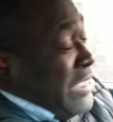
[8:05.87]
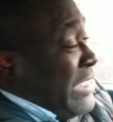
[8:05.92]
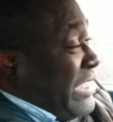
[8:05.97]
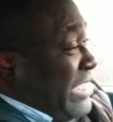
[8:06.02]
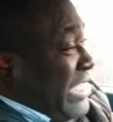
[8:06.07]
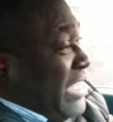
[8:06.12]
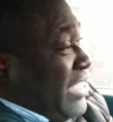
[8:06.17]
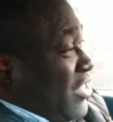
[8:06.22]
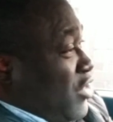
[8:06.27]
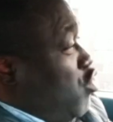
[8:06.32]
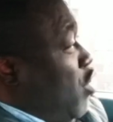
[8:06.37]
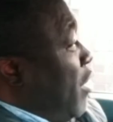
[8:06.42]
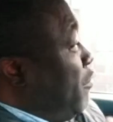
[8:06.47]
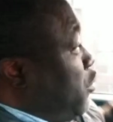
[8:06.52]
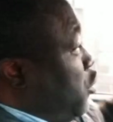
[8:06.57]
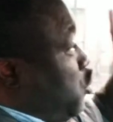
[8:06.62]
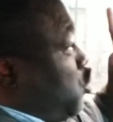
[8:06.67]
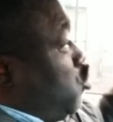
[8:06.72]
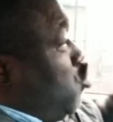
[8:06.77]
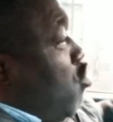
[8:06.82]
6. You have
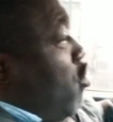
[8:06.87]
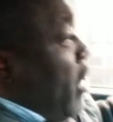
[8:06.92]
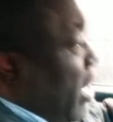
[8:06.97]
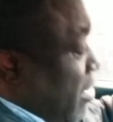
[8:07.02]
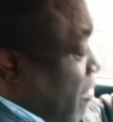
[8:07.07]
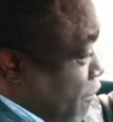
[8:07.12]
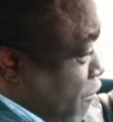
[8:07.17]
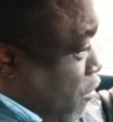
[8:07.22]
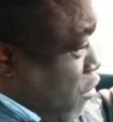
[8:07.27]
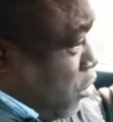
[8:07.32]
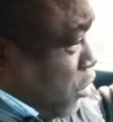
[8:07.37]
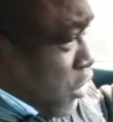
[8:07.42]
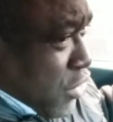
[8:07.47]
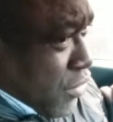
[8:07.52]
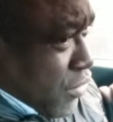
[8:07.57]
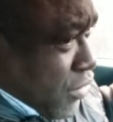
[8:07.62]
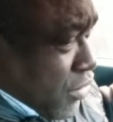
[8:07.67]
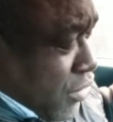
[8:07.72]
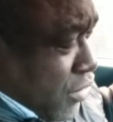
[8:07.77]
2 in the front.